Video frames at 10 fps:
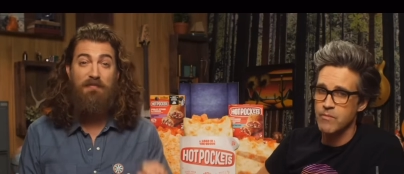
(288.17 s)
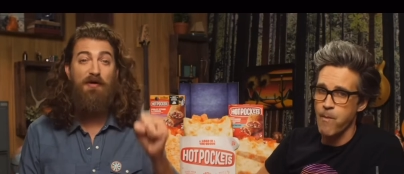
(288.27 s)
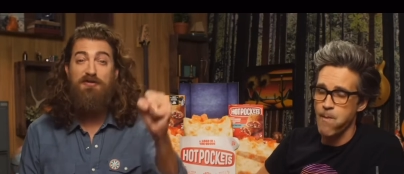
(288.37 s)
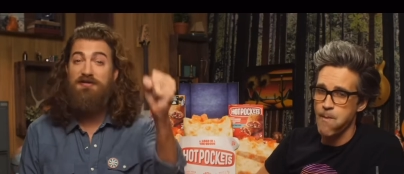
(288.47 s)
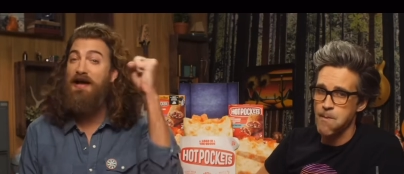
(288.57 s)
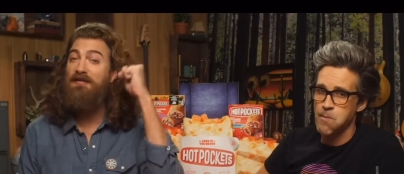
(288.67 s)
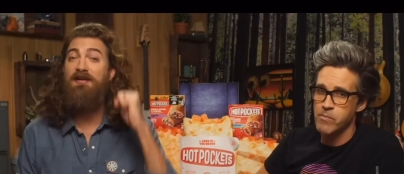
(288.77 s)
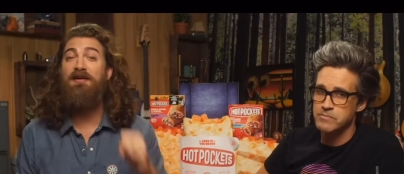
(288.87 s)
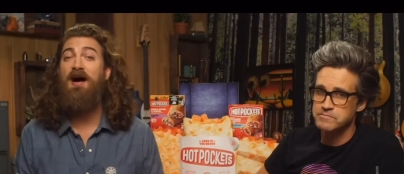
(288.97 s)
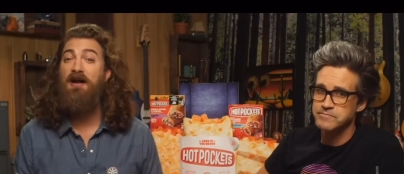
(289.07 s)
Speaker 1: the most
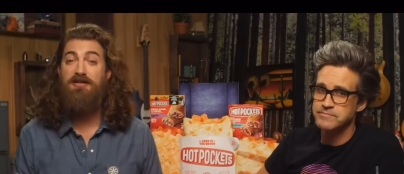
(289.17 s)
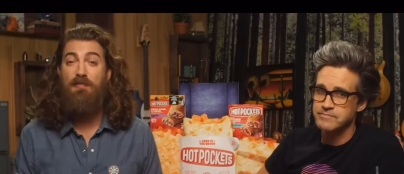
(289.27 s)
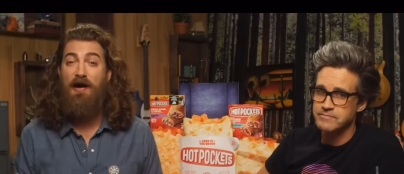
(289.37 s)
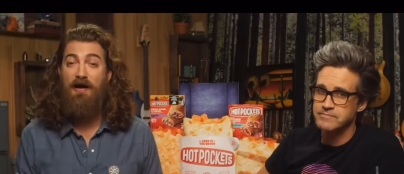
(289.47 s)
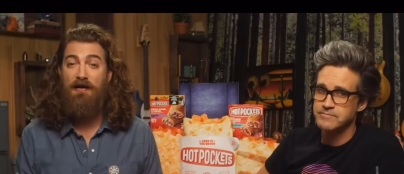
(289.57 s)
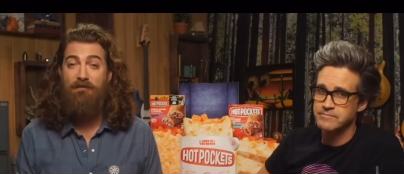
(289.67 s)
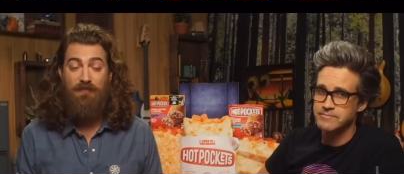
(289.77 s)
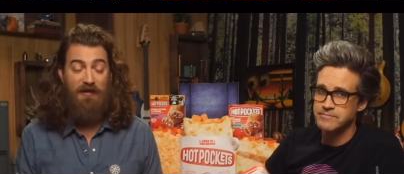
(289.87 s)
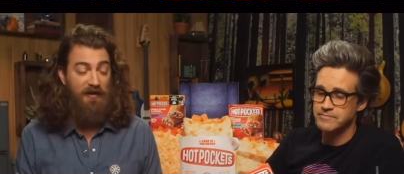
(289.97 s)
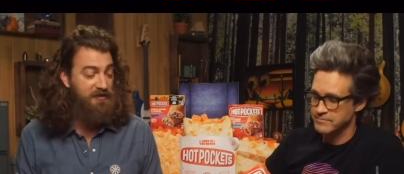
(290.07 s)
likely to hottest pocket,
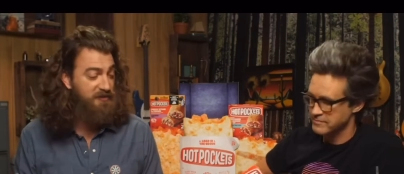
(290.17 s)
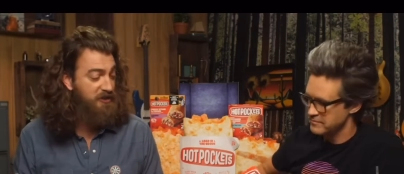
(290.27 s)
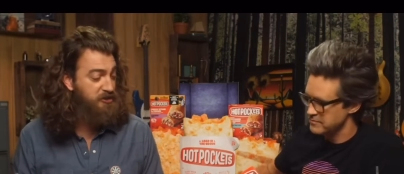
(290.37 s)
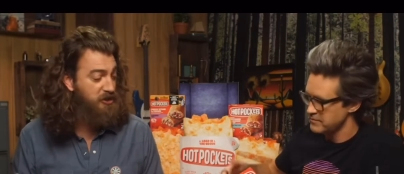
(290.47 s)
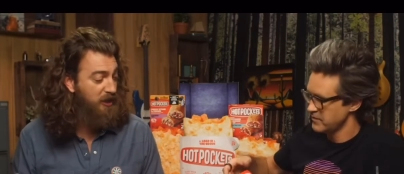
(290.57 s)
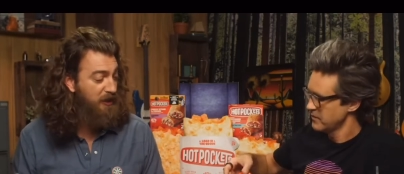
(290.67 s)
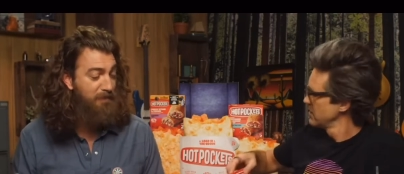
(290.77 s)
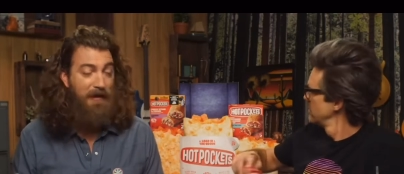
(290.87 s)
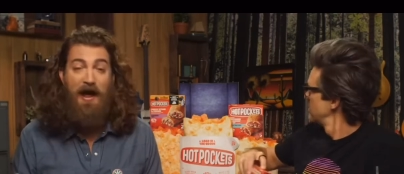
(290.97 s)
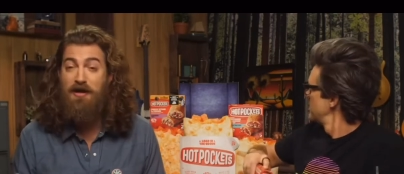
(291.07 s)
is the
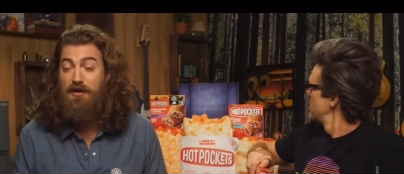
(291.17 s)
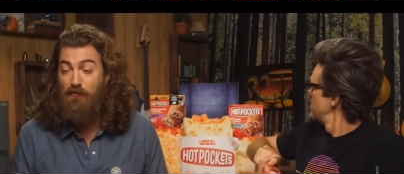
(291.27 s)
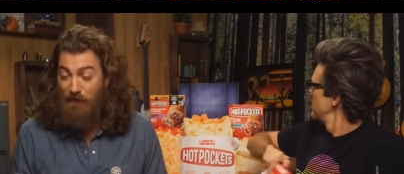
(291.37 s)
chicken bacon